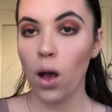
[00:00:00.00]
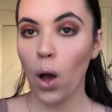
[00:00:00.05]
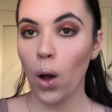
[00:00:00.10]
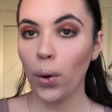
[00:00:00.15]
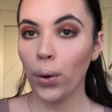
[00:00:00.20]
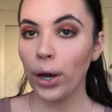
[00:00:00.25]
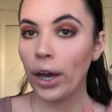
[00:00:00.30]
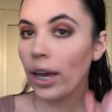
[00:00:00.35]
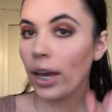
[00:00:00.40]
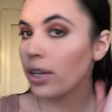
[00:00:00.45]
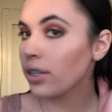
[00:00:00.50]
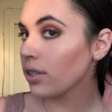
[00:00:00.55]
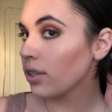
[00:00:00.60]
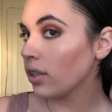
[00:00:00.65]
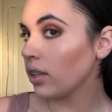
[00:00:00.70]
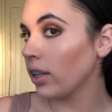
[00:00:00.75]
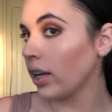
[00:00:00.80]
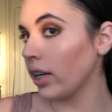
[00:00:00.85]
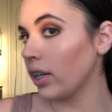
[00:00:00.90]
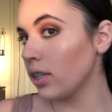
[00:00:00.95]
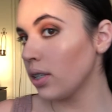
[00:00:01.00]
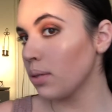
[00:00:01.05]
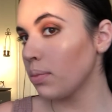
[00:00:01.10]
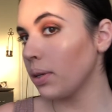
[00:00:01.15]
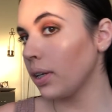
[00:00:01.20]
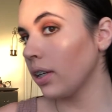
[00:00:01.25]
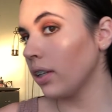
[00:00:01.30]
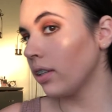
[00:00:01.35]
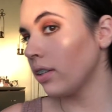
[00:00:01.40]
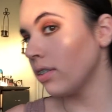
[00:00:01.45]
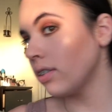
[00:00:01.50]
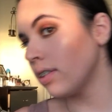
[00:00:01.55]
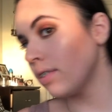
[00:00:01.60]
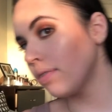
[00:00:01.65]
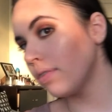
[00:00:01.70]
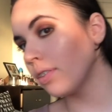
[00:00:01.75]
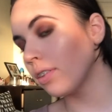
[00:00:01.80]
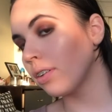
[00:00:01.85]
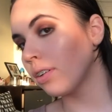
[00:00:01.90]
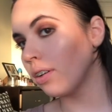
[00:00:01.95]
Okay, so the lighting's being a little
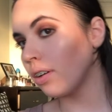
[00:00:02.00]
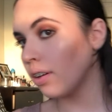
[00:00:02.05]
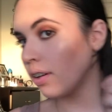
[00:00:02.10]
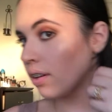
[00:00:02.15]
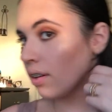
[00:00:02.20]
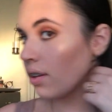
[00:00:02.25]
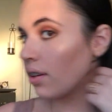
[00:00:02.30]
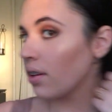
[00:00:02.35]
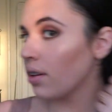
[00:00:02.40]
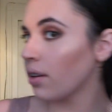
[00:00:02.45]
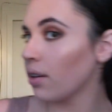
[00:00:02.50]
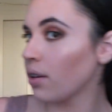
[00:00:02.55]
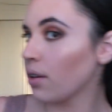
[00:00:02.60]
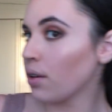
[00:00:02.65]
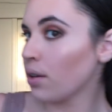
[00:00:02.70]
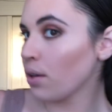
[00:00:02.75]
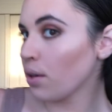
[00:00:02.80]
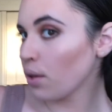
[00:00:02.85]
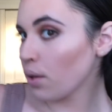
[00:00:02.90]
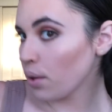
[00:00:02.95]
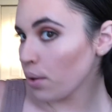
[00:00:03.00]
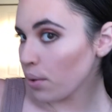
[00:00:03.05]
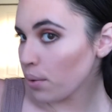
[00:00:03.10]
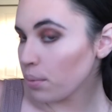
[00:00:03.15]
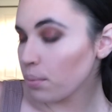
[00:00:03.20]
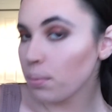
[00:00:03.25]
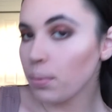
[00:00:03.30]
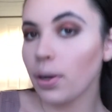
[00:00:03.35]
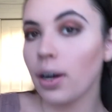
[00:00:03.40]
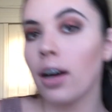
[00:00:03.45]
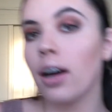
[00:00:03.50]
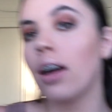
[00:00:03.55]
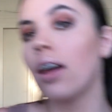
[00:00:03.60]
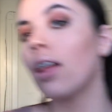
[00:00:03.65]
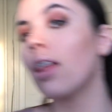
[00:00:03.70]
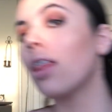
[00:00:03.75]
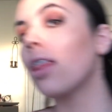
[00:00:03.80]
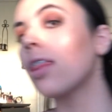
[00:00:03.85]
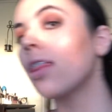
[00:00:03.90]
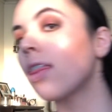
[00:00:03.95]
difficult, but
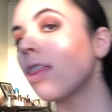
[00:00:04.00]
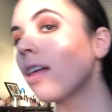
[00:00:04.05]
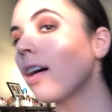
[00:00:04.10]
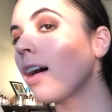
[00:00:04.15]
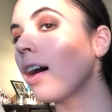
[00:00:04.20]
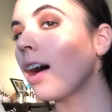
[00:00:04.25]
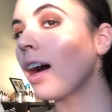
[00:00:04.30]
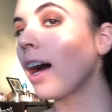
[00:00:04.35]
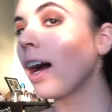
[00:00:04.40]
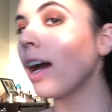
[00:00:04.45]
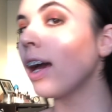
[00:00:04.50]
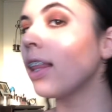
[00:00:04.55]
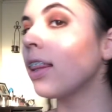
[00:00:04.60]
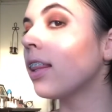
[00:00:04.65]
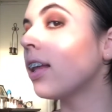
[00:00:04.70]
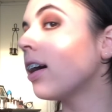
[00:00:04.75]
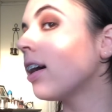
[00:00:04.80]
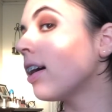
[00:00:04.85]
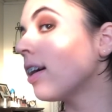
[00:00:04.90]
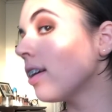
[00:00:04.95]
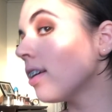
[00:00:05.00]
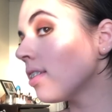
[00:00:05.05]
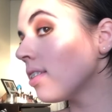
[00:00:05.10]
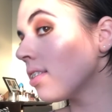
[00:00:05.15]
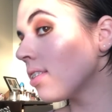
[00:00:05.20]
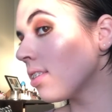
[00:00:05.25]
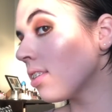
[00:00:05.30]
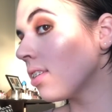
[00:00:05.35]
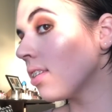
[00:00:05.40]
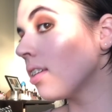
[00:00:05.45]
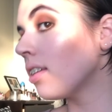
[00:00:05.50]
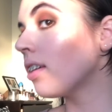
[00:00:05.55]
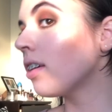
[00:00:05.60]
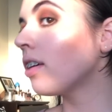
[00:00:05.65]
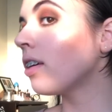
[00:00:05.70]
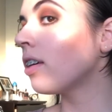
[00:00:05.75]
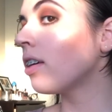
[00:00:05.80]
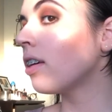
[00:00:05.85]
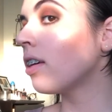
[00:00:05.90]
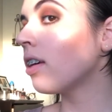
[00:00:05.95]
the highlights
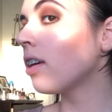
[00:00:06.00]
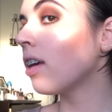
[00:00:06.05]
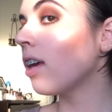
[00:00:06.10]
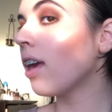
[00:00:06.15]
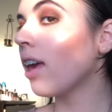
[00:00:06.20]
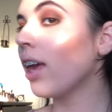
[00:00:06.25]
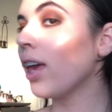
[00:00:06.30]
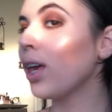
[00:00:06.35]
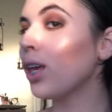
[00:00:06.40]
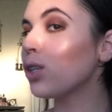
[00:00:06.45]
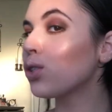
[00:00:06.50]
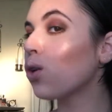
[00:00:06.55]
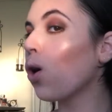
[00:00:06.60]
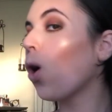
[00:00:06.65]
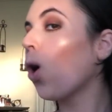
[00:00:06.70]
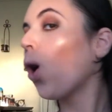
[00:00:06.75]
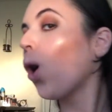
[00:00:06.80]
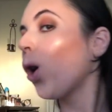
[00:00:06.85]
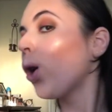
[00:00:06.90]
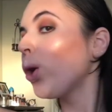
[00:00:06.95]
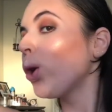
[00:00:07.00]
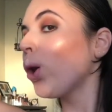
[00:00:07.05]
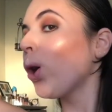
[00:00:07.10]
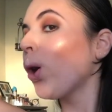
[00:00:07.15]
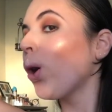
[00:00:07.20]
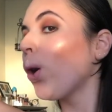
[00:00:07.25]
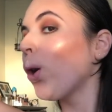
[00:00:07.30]
is on